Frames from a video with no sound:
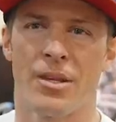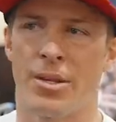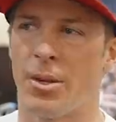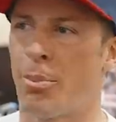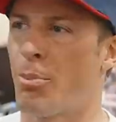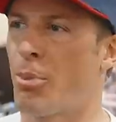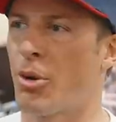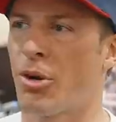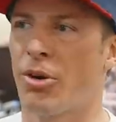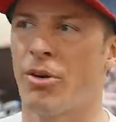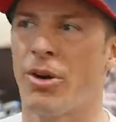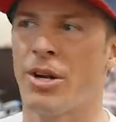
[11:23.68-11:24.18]
the
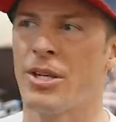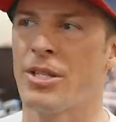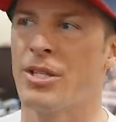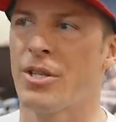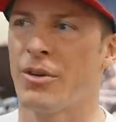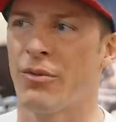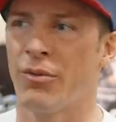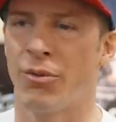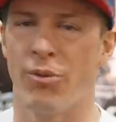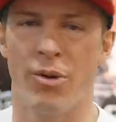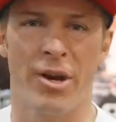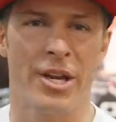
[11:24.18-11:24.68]

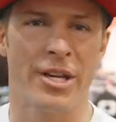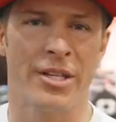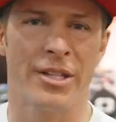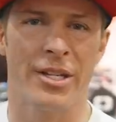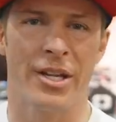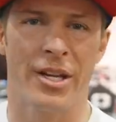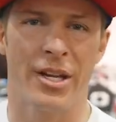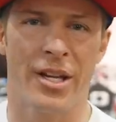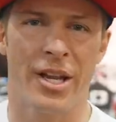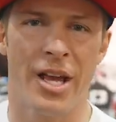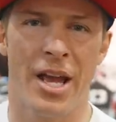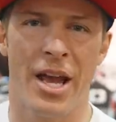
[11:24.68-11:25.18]
progressive rate
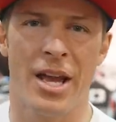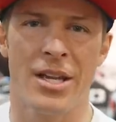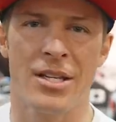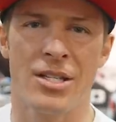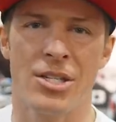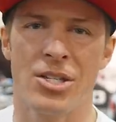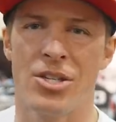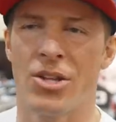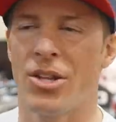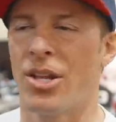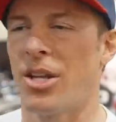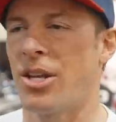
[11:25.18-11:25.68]
that it
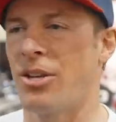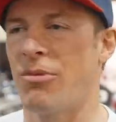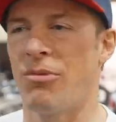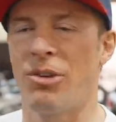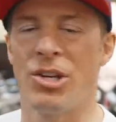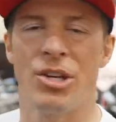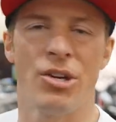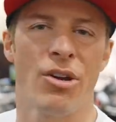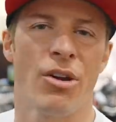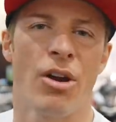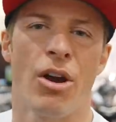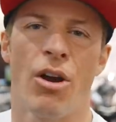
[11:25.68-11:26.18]
has so that
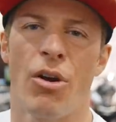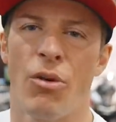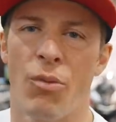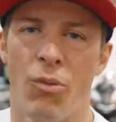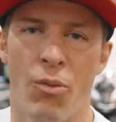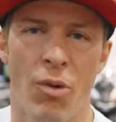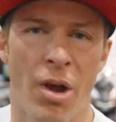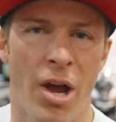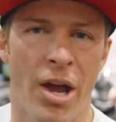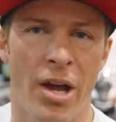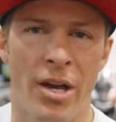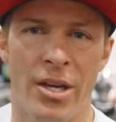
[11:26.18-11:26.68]
when you're out
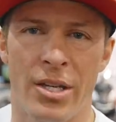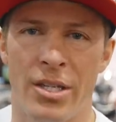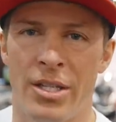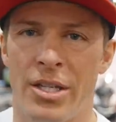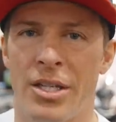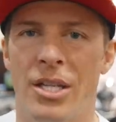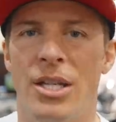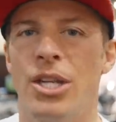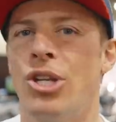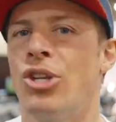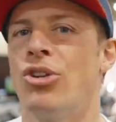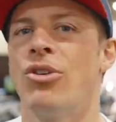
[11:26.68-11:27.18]

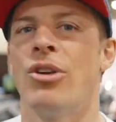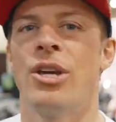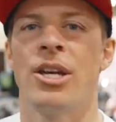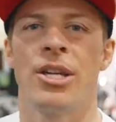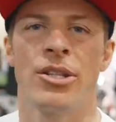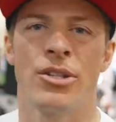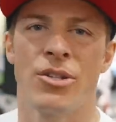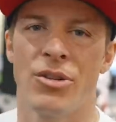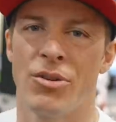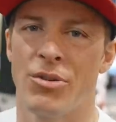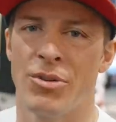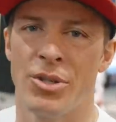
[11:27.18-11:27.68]
riding, and you
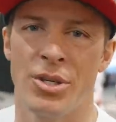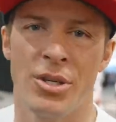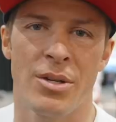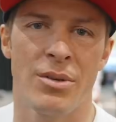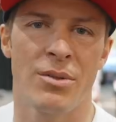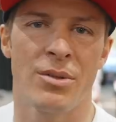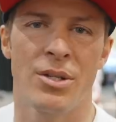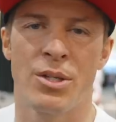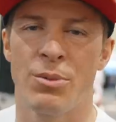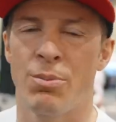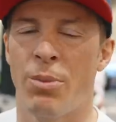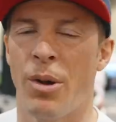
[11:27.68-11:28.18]
hit those
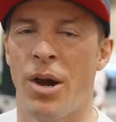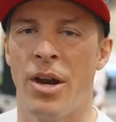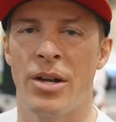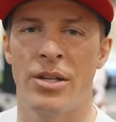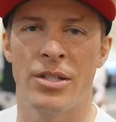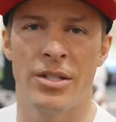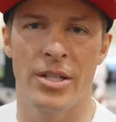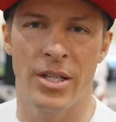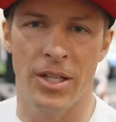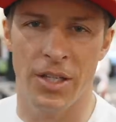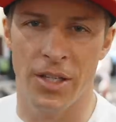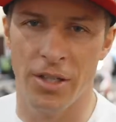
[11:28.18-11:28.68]

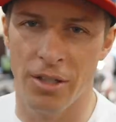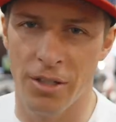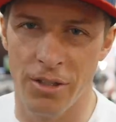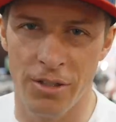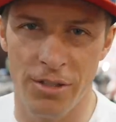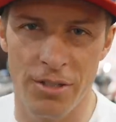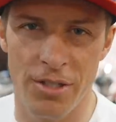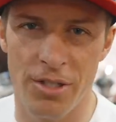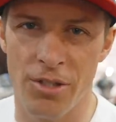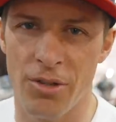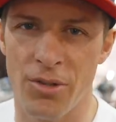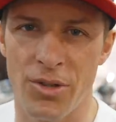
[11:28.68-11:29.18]
spine
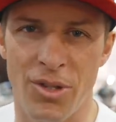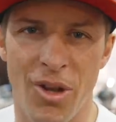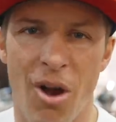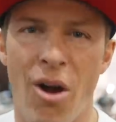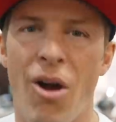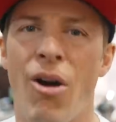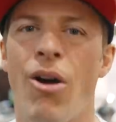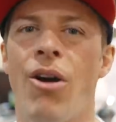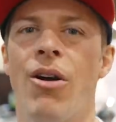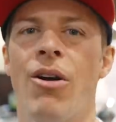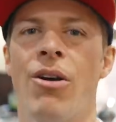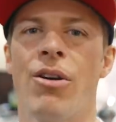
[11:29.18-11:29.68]
tinglers, those
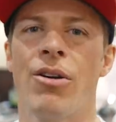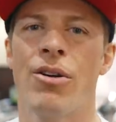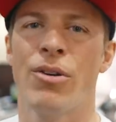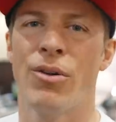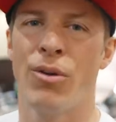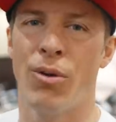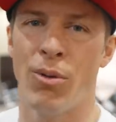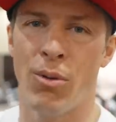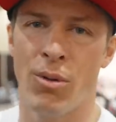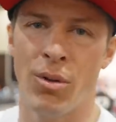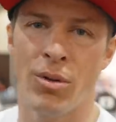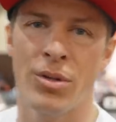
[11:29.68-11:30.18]
hard
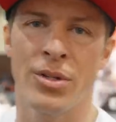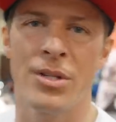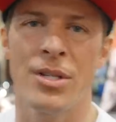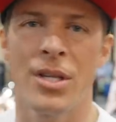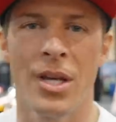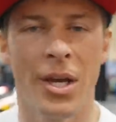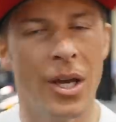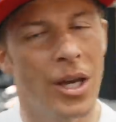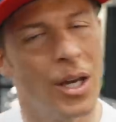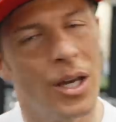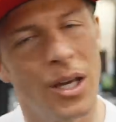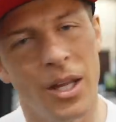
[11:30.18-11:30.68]
holes,
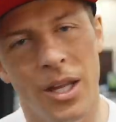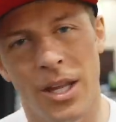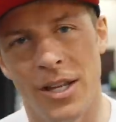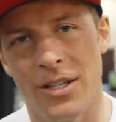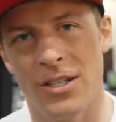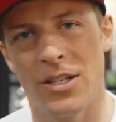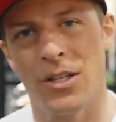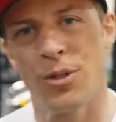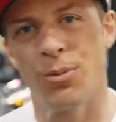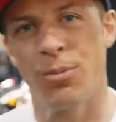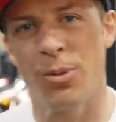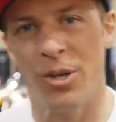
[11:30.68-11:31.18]

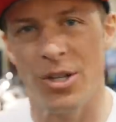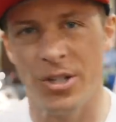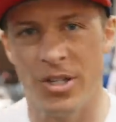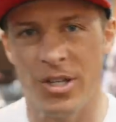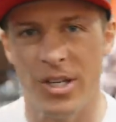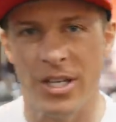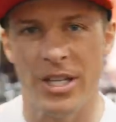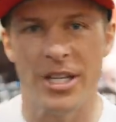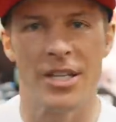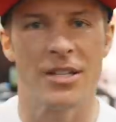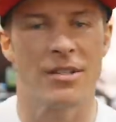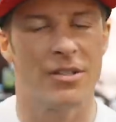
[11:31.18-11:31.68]
that
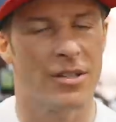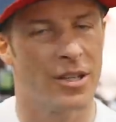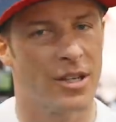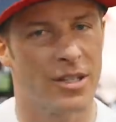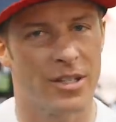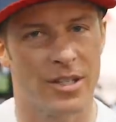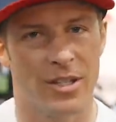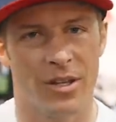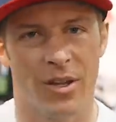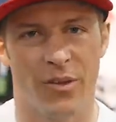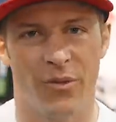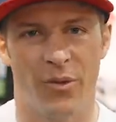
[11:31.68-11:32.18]
suspension eats
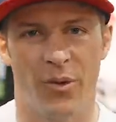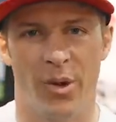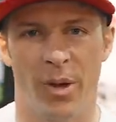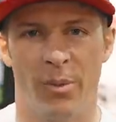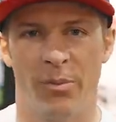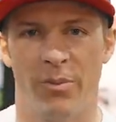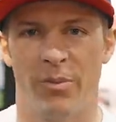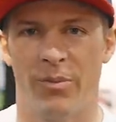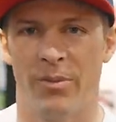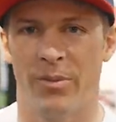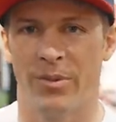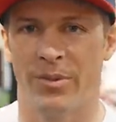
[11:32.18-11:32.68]
that stuff
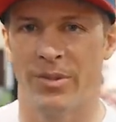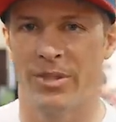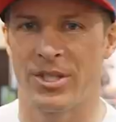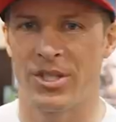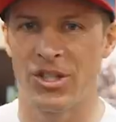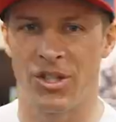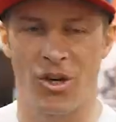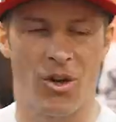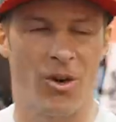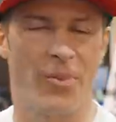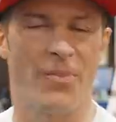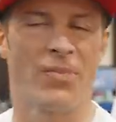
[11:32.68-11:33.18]
up.
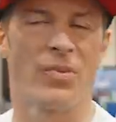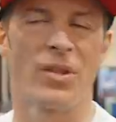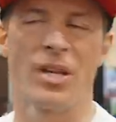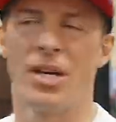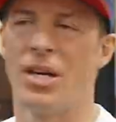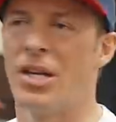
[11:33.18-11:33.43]
So